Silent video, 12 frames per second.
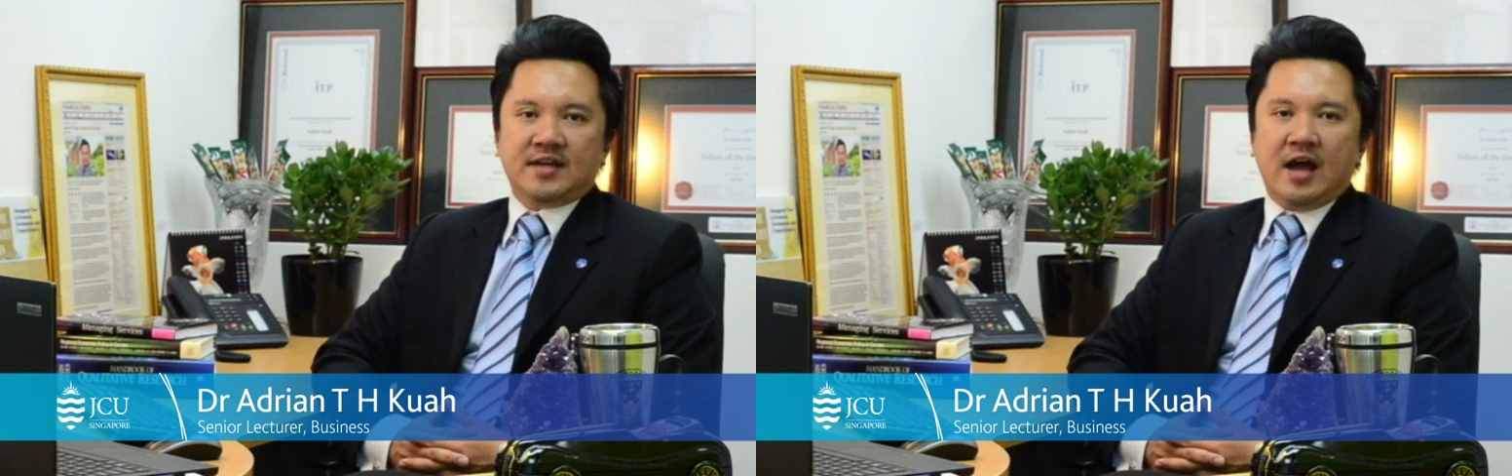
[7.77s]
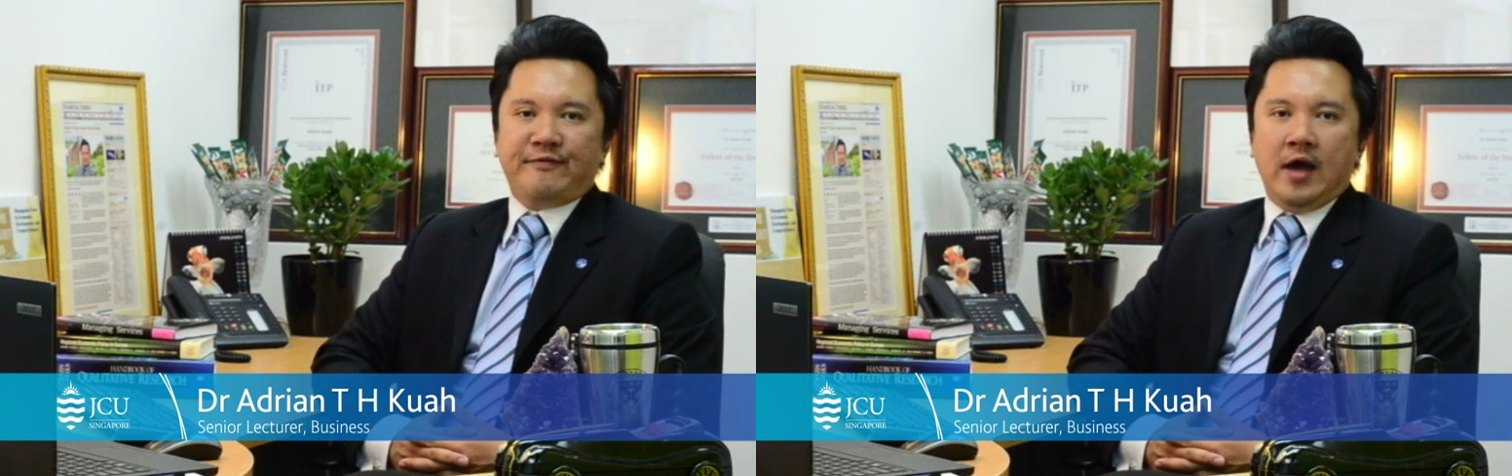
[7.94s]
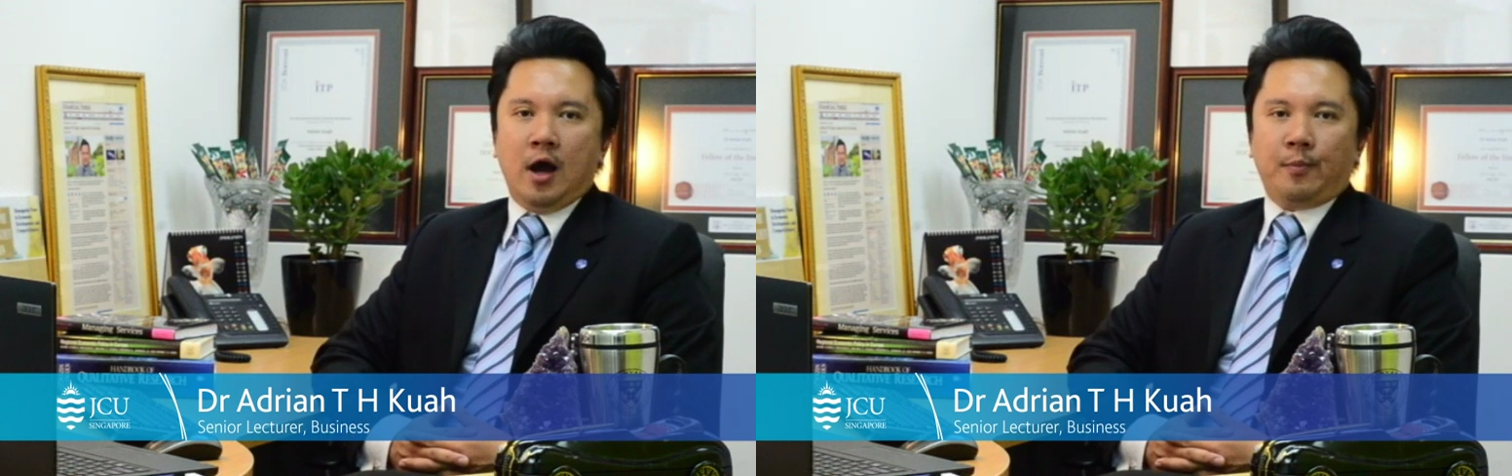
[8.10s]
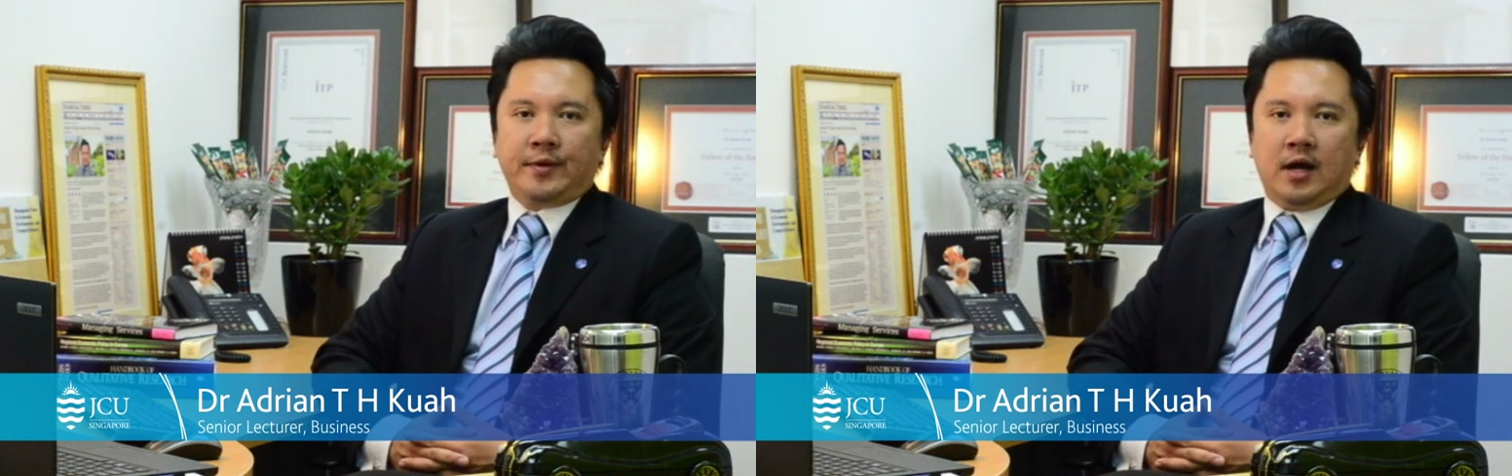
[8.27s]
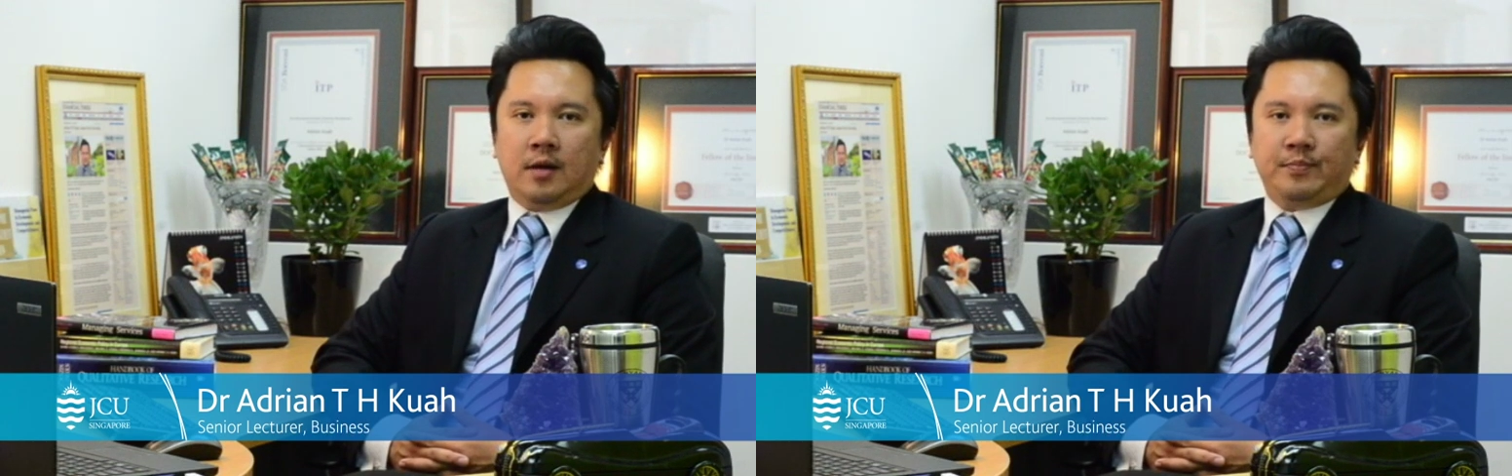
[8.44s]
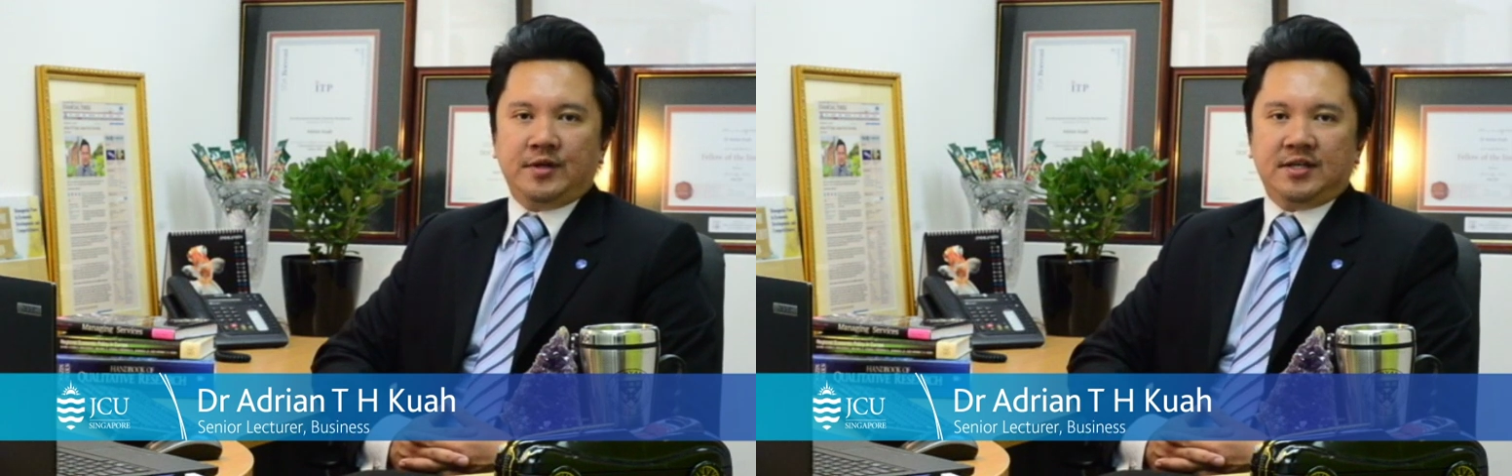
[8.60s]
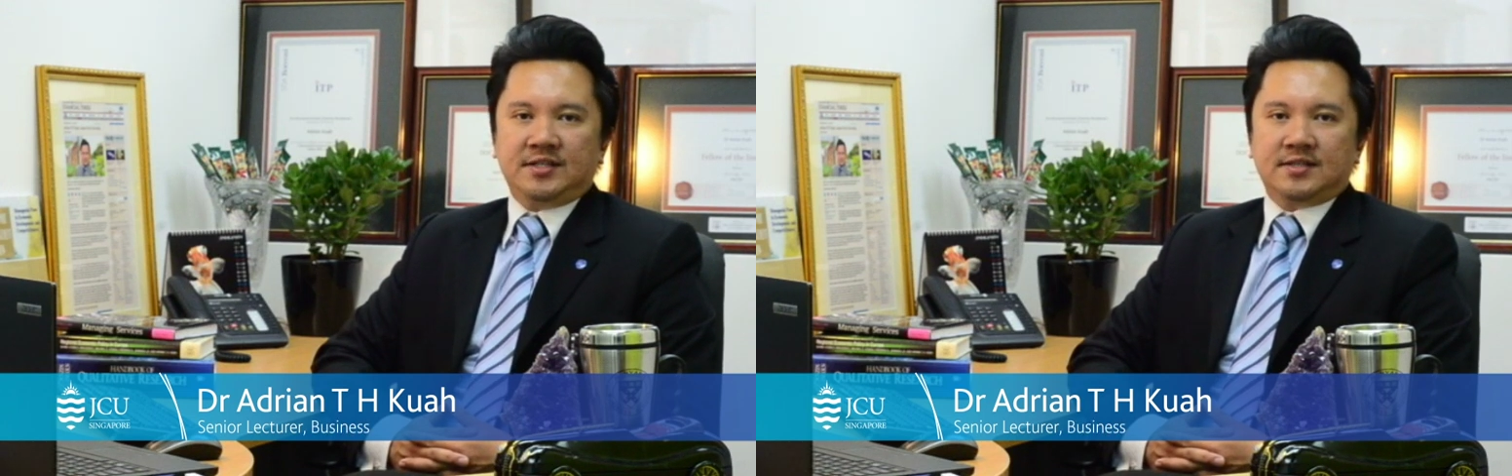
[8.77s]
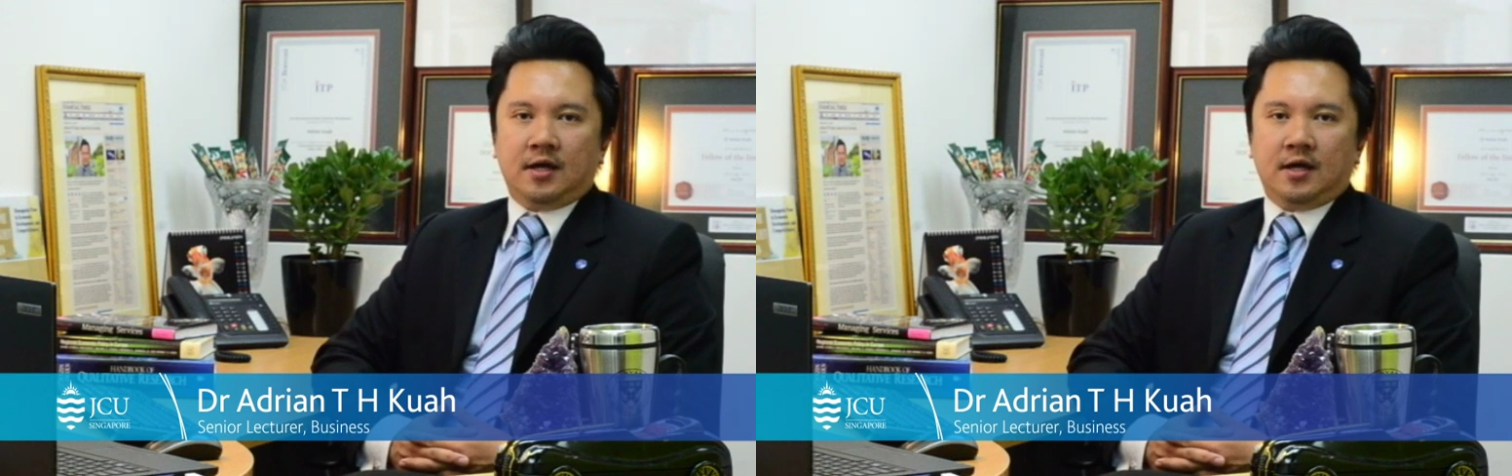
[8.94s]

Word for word: I've helped companies